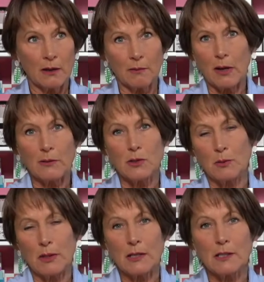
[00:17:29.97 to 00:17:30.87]
I'm
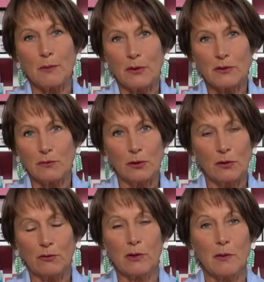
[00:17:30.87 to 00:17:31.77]
assuming that's how most of you
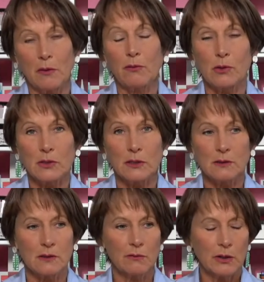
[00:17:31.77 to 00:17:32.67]
look for them. Of course,
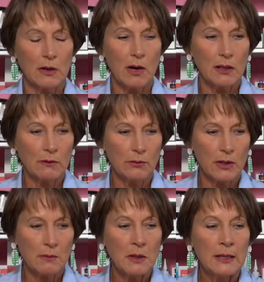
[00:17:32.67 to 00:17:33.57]
that's definitely how I look for
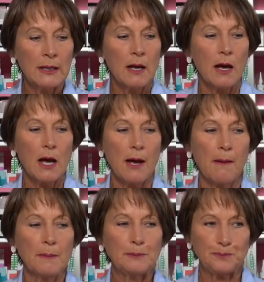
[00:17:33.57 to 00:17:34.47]
them.
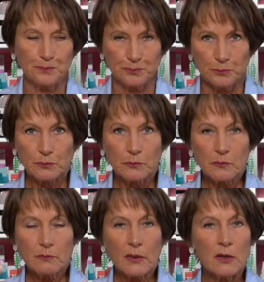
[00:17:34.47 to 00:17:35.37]
Um,
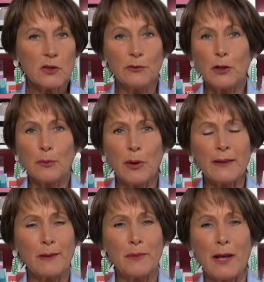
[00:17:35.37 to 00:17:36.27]
so if you can
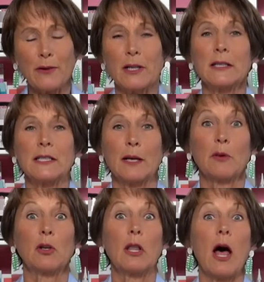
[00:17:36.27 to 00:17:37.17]
break them down, they're going to take up
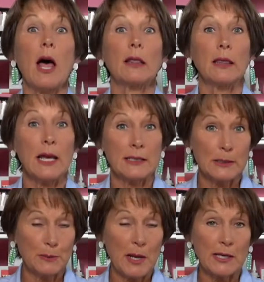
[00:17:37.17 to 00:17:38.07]
a lot less
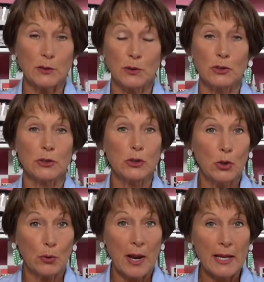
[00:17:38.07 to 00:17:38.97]
space, which is
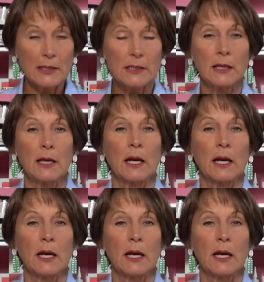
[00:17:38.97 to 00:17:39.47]
great.